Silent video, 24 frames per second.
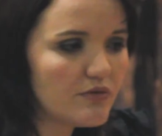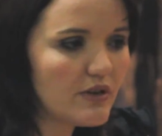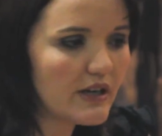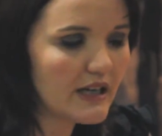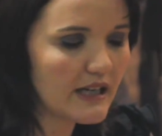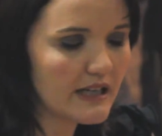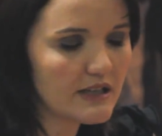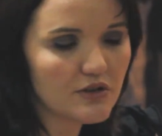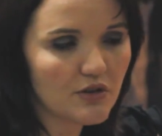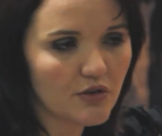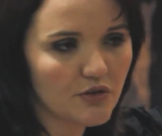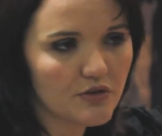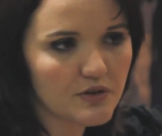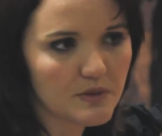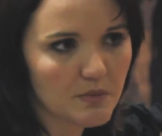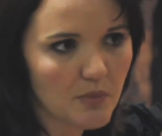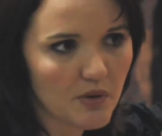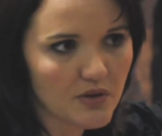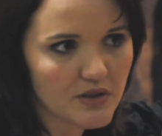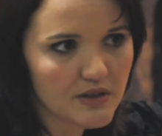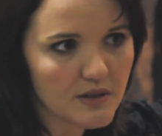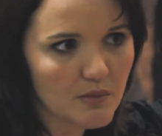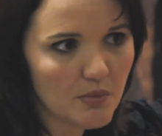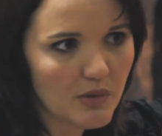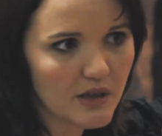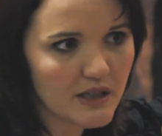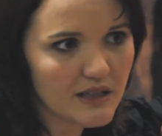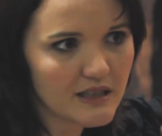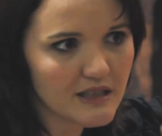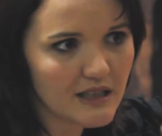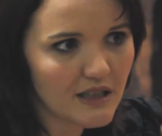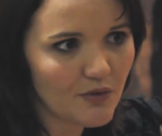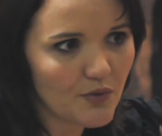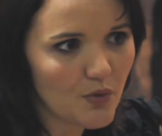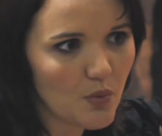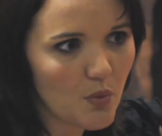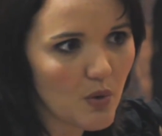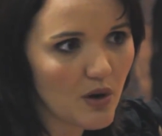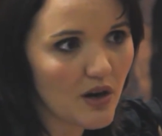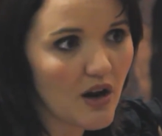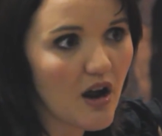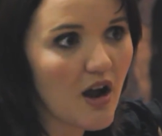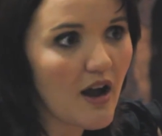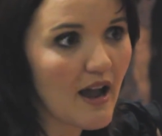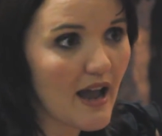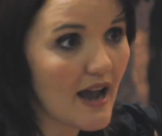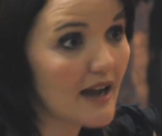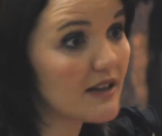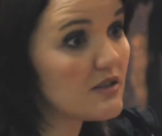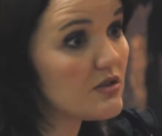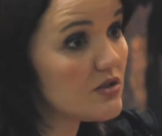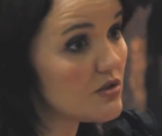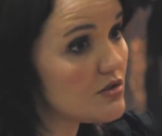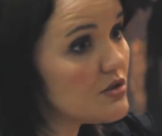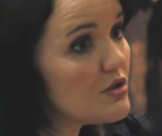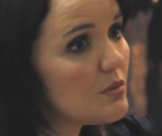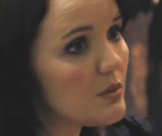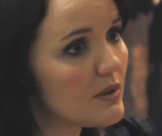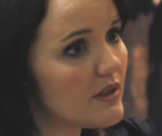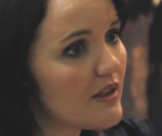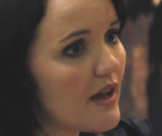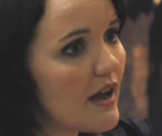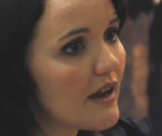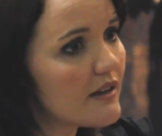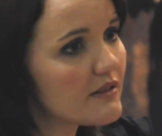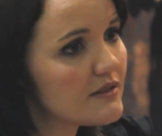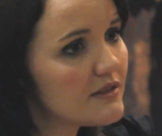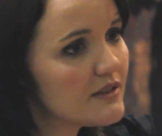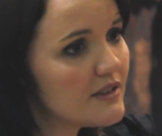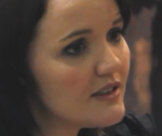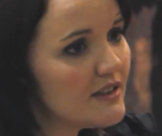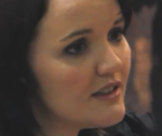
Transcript: really took responsibility for what I had to do with that.